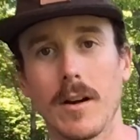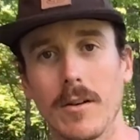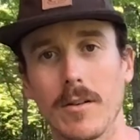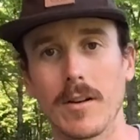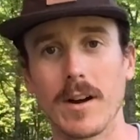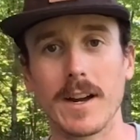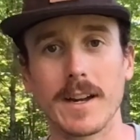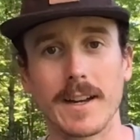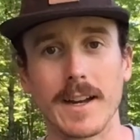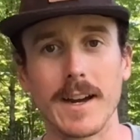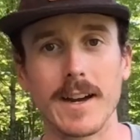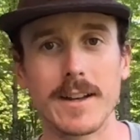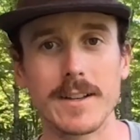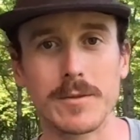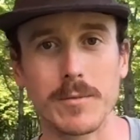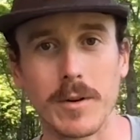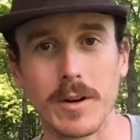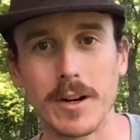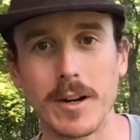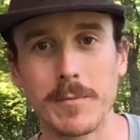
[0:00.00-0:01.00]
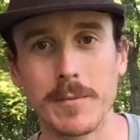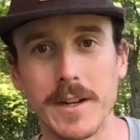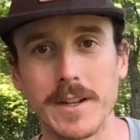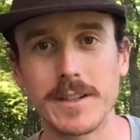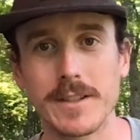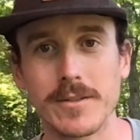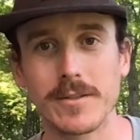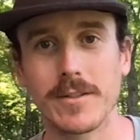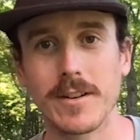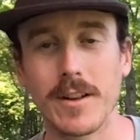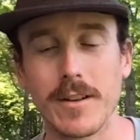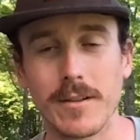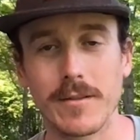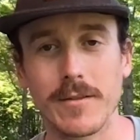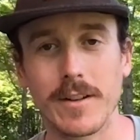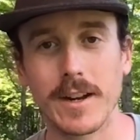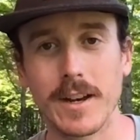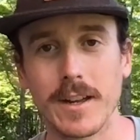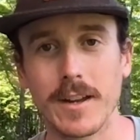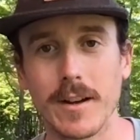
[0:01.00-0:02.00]
Alright guys, welcome into another
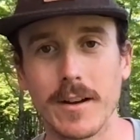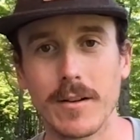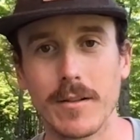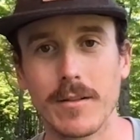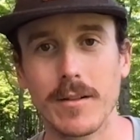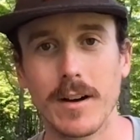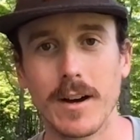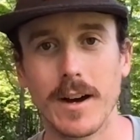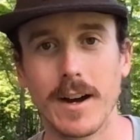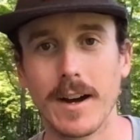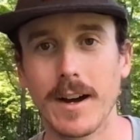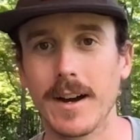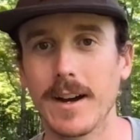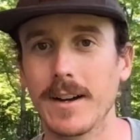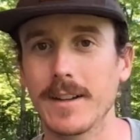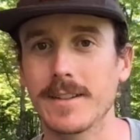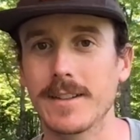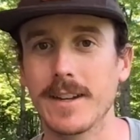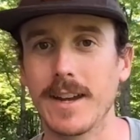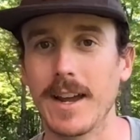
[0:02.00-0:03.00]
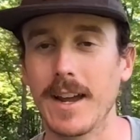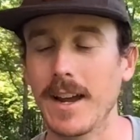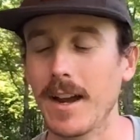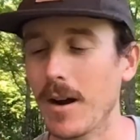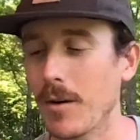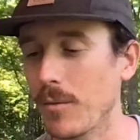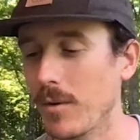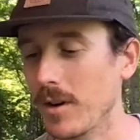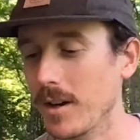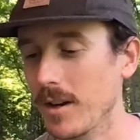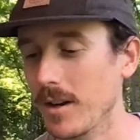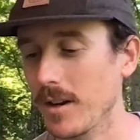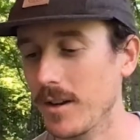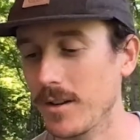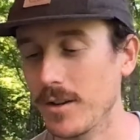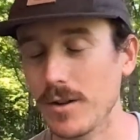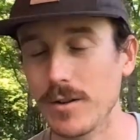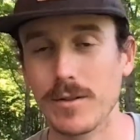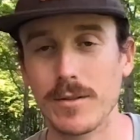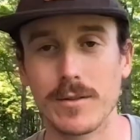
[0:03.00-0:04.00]
video. Today I wanted to
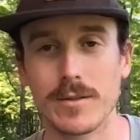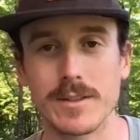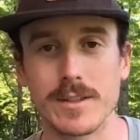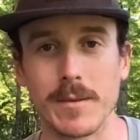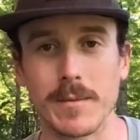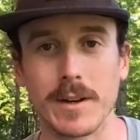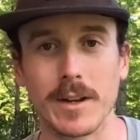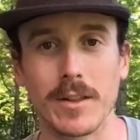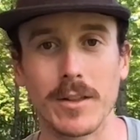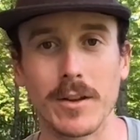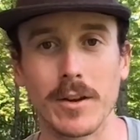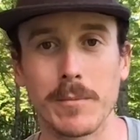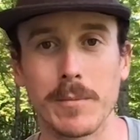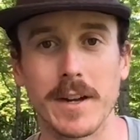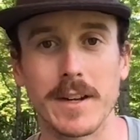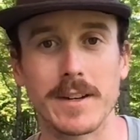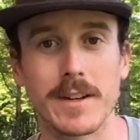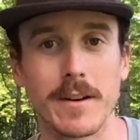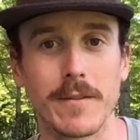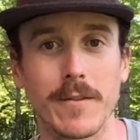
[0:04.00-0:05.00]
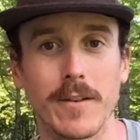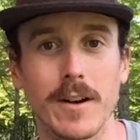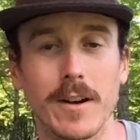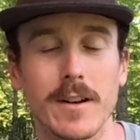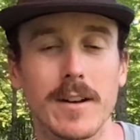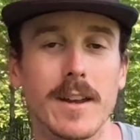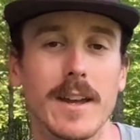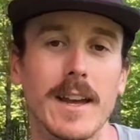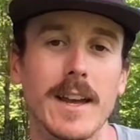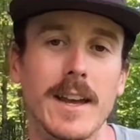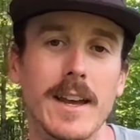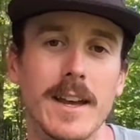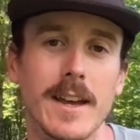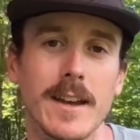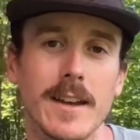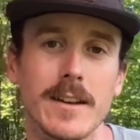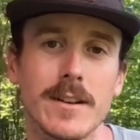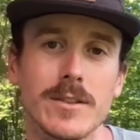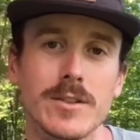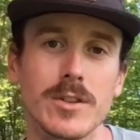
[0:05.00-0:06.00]
do something a little bit different
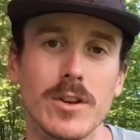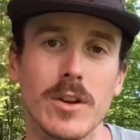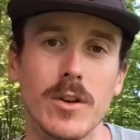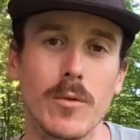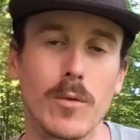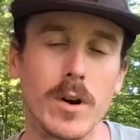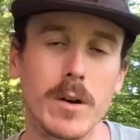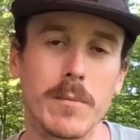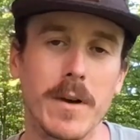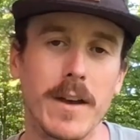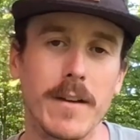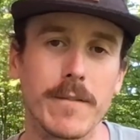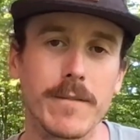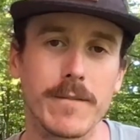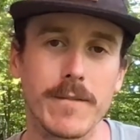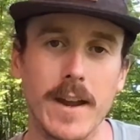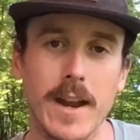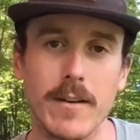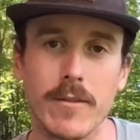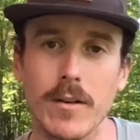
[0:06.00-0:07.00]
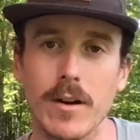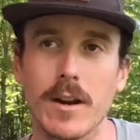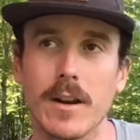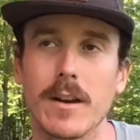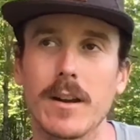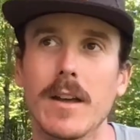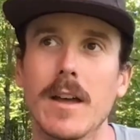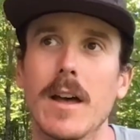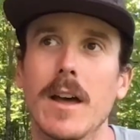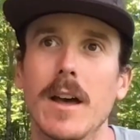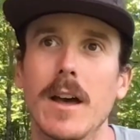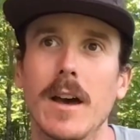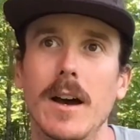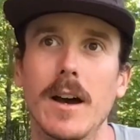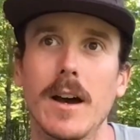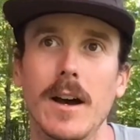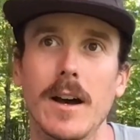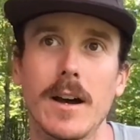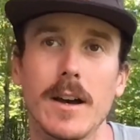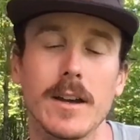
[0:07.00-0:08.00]
and show you one of my favorite
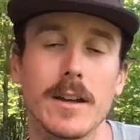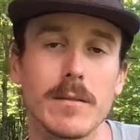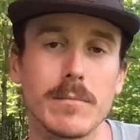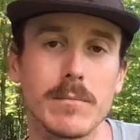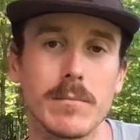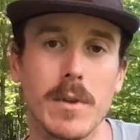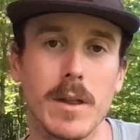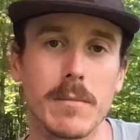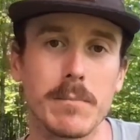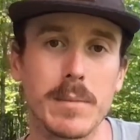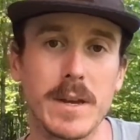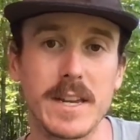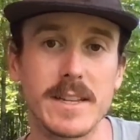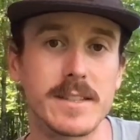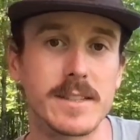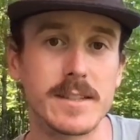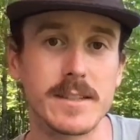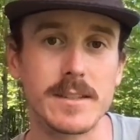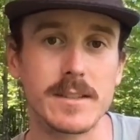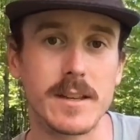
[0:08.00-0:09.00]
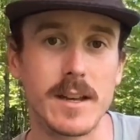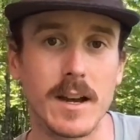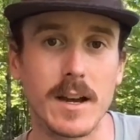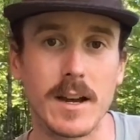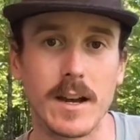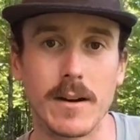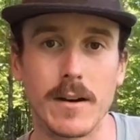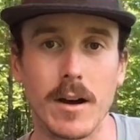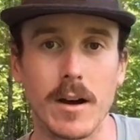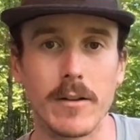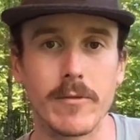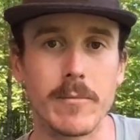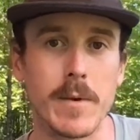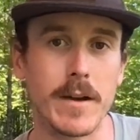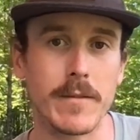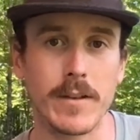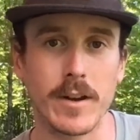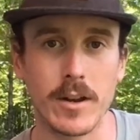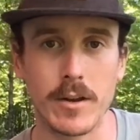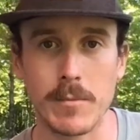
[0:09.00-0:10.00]
pieces of my
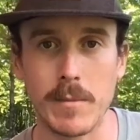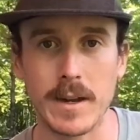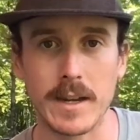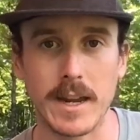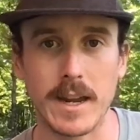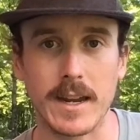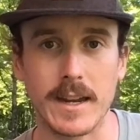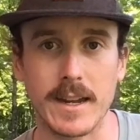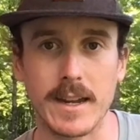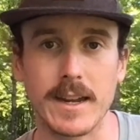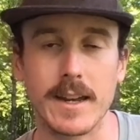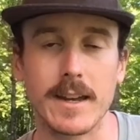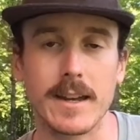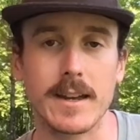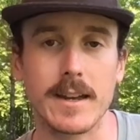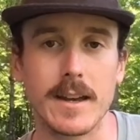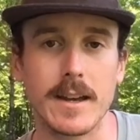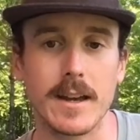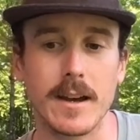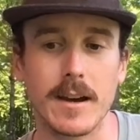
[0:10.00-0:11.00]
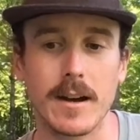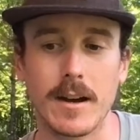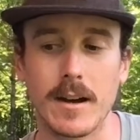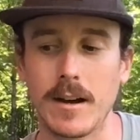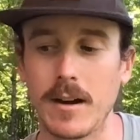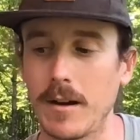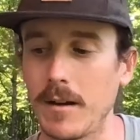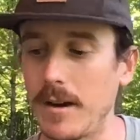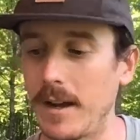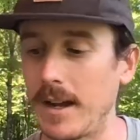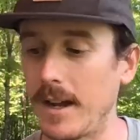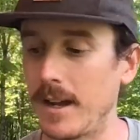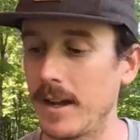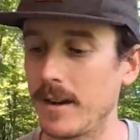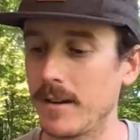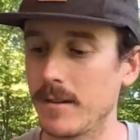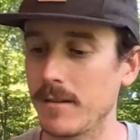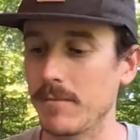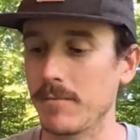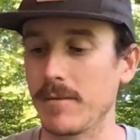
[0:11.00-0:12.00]
video making kit,
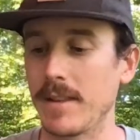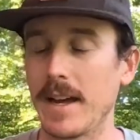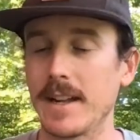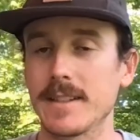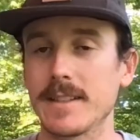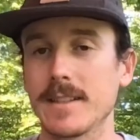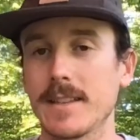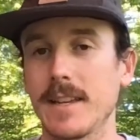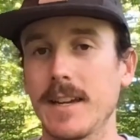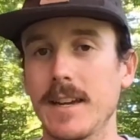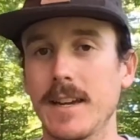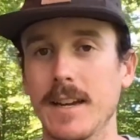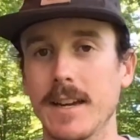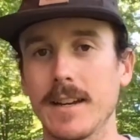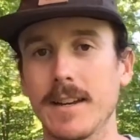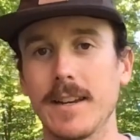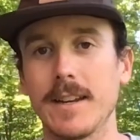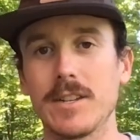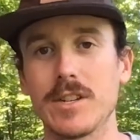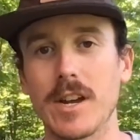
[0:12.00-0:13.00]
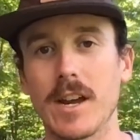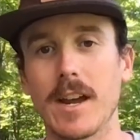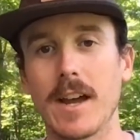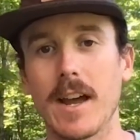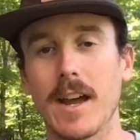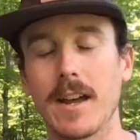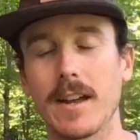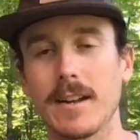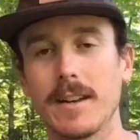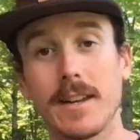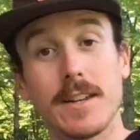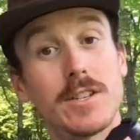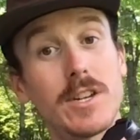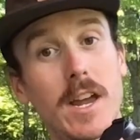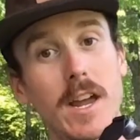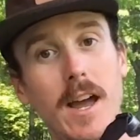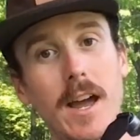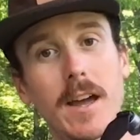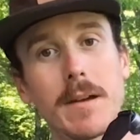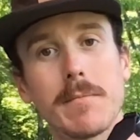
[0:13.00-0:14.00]
and that's the
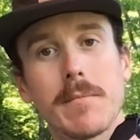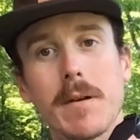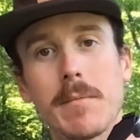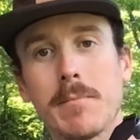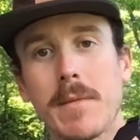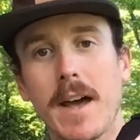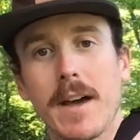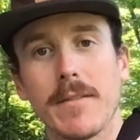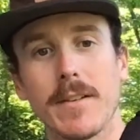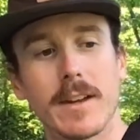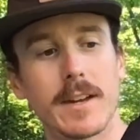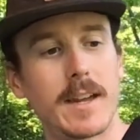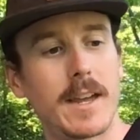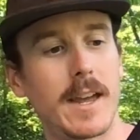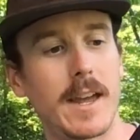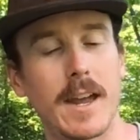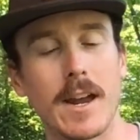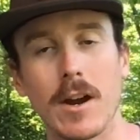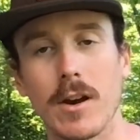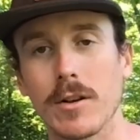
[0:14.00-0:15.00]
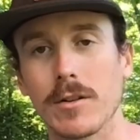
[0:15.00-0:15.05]
DJI Mavic Air